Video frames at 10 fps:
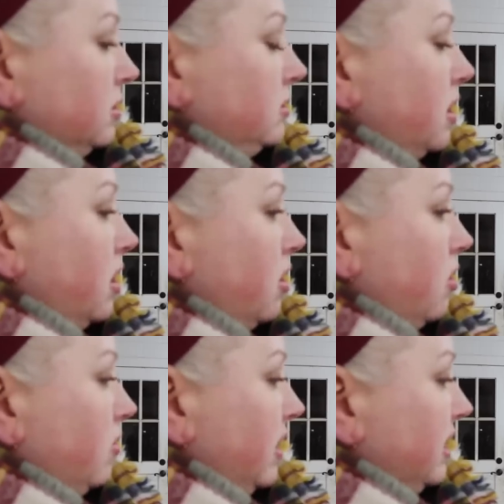
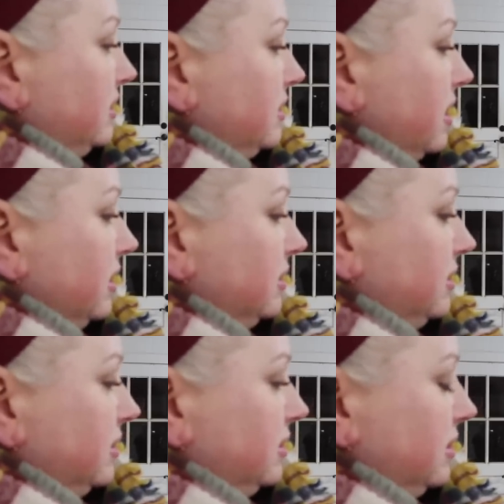So it's nice
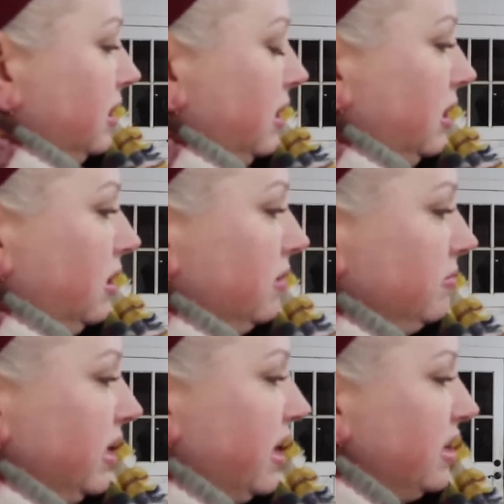to see,
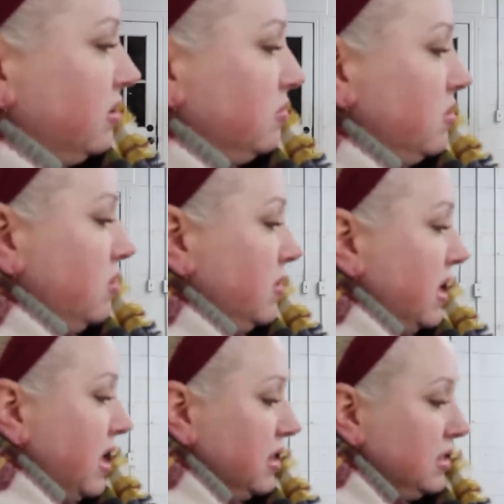like I don't know
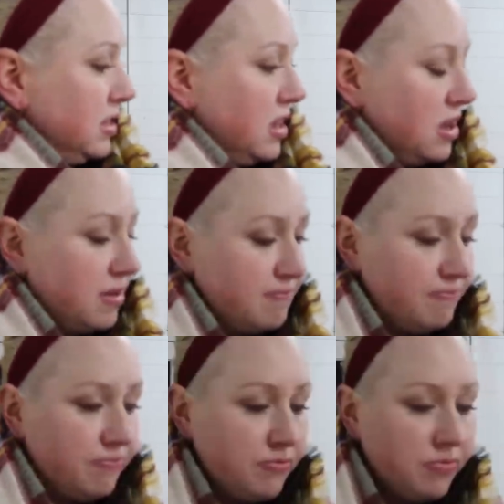yet, um,